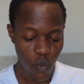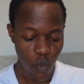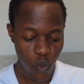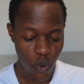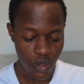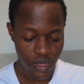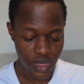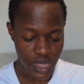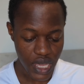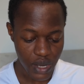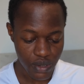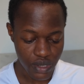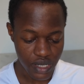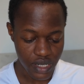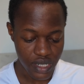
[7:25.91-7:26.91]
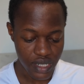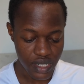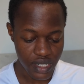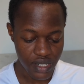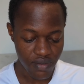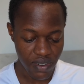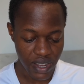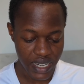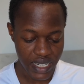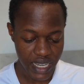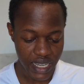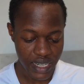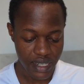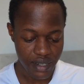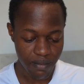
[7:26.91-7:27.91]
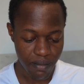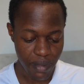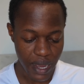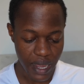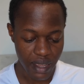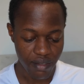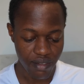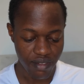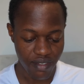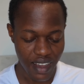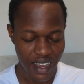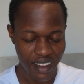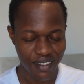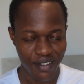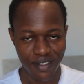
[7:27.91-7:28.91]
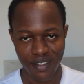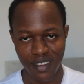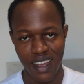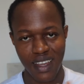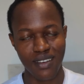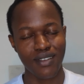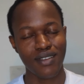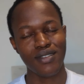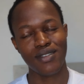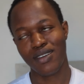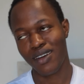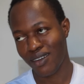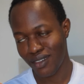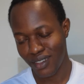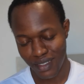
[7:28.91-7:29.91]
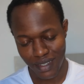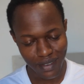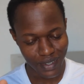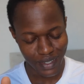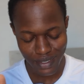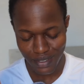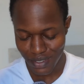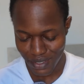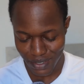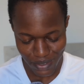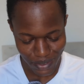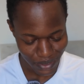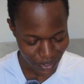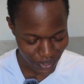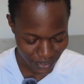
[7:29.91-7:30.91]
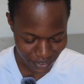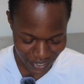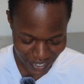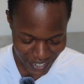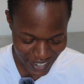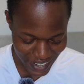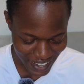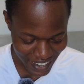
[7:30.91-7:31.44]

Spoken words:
1000 divided by 5. I don't need to calculate hour, it's 200.